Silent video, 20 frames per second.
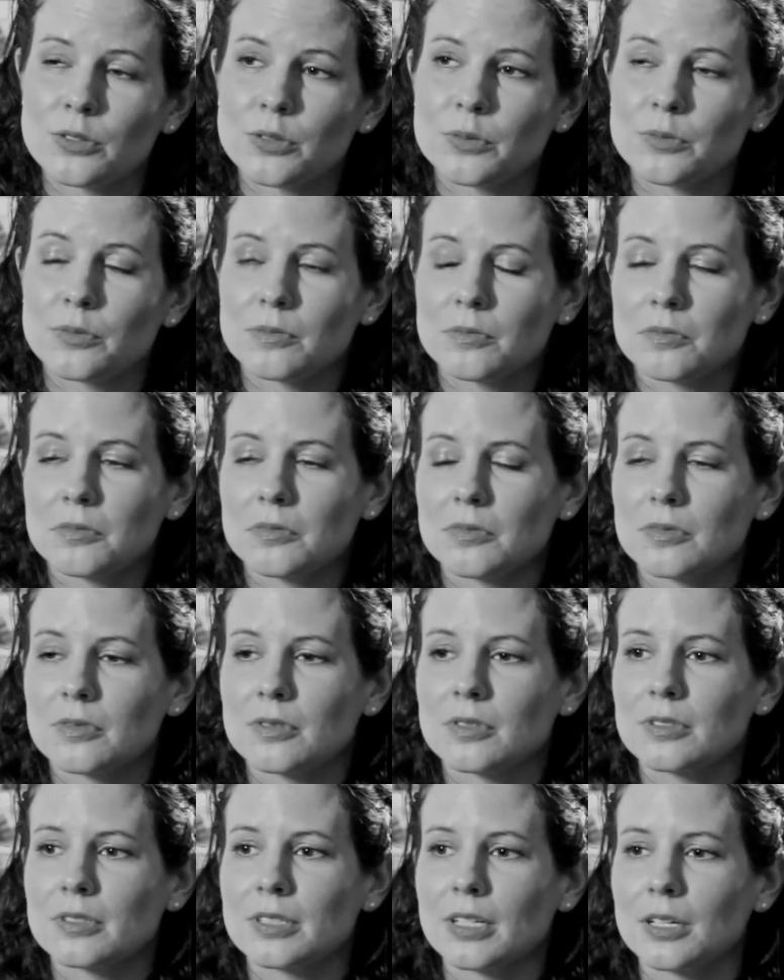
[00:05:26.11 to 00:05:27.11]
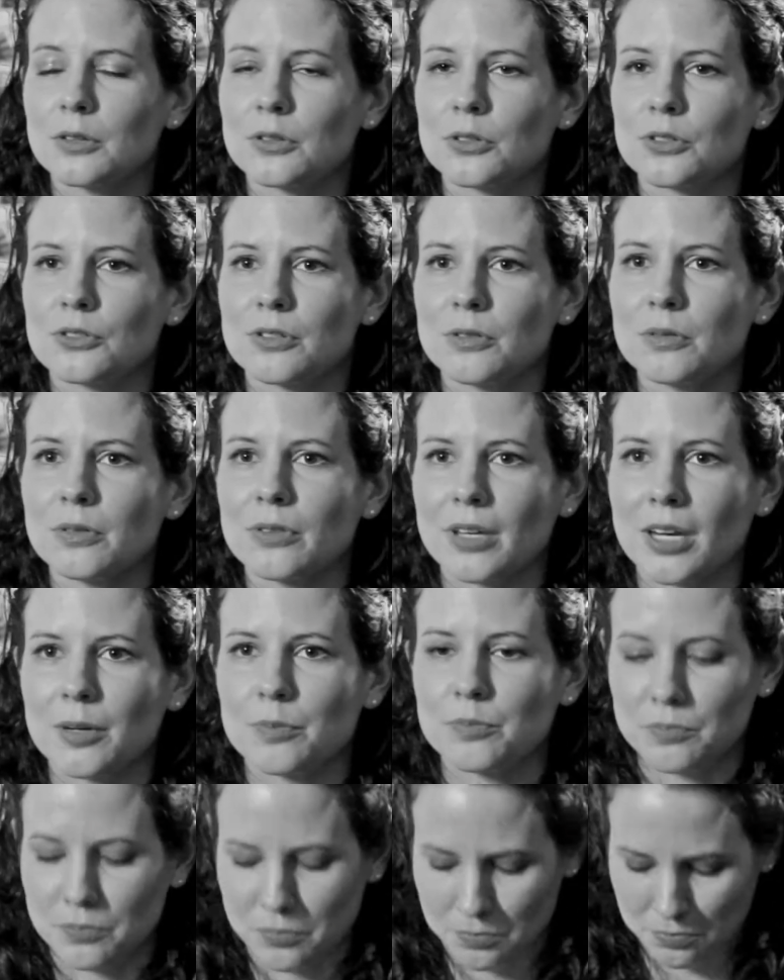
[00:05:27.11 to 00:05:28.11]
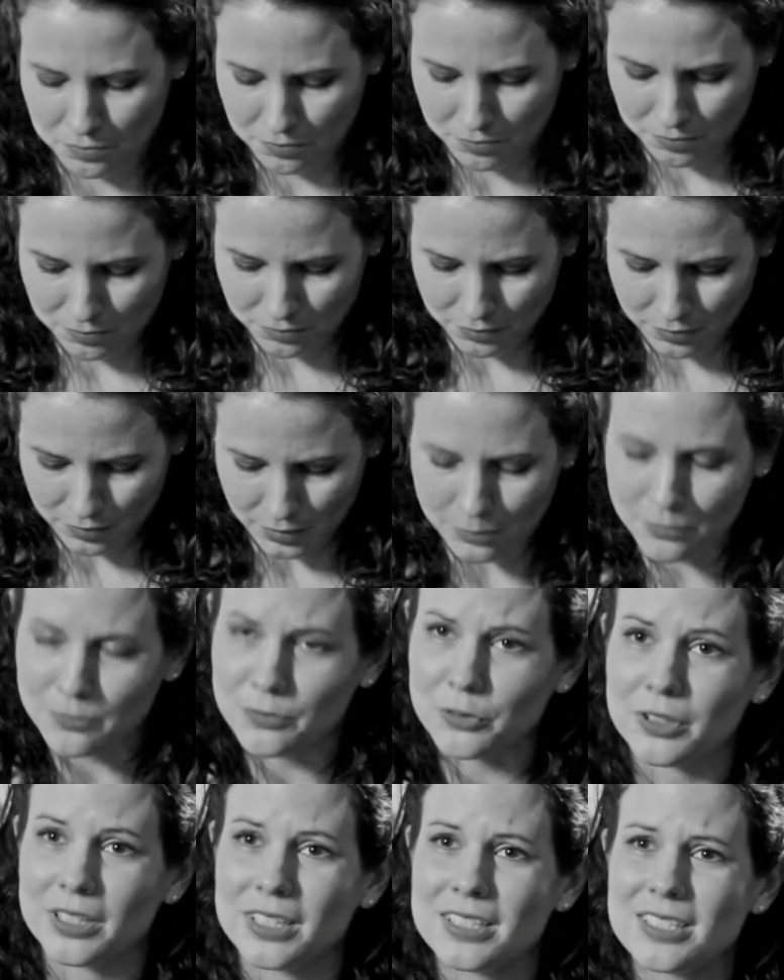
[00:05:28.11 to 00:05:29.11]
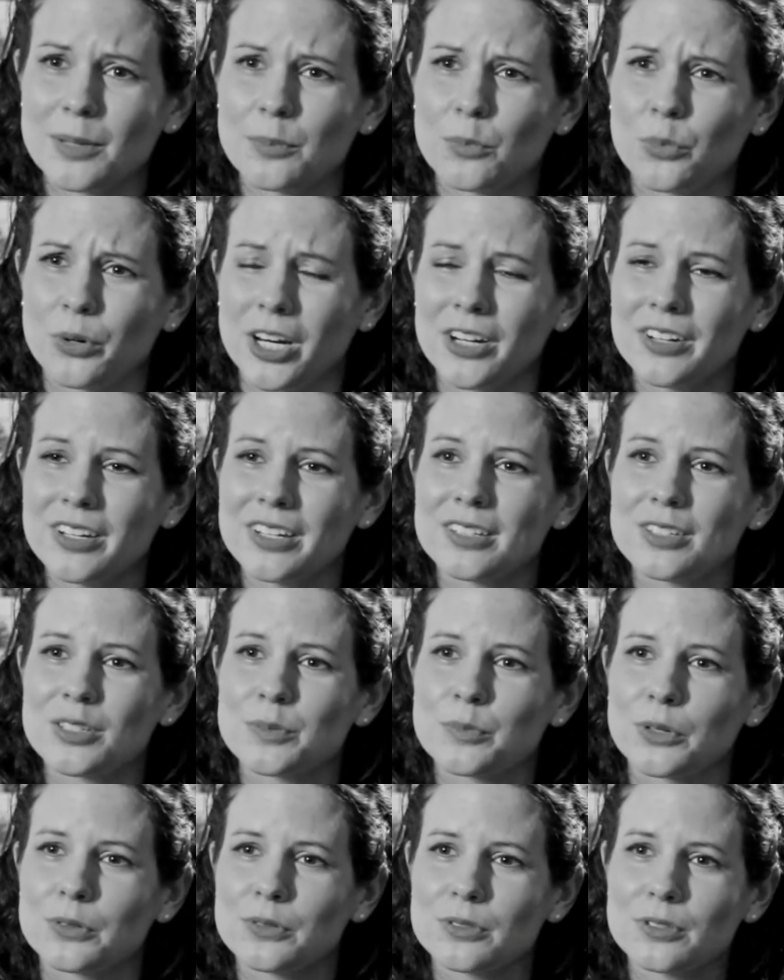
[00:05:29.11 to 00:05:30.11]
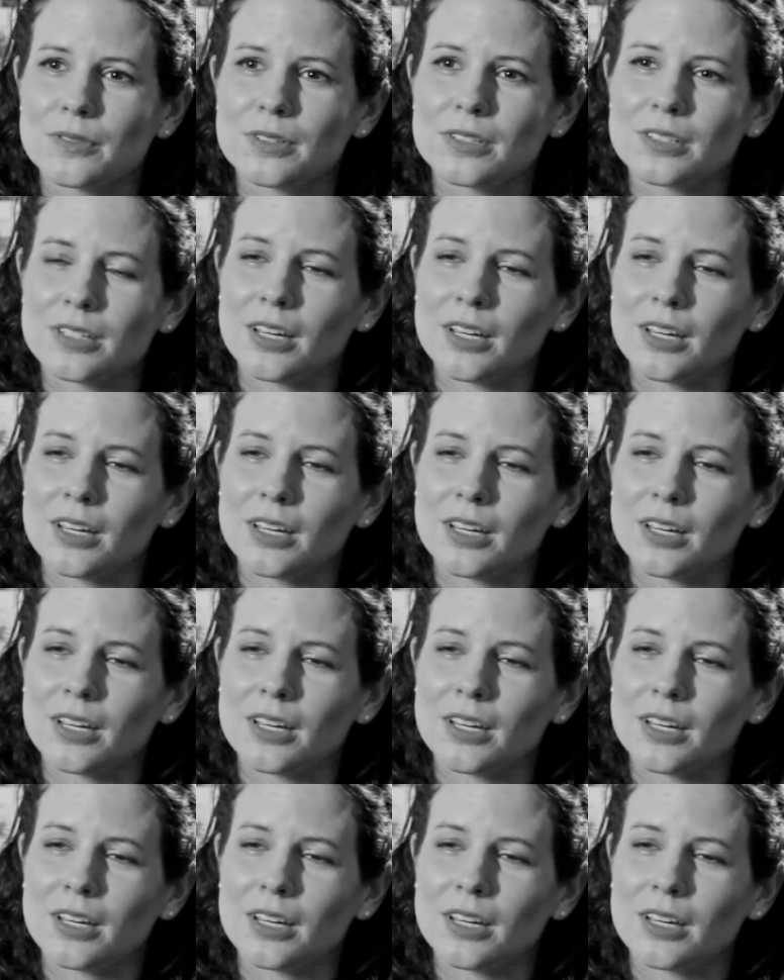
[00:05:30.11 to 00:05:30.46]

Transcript: To tell the truth, I, I forget I'm wearing it most of the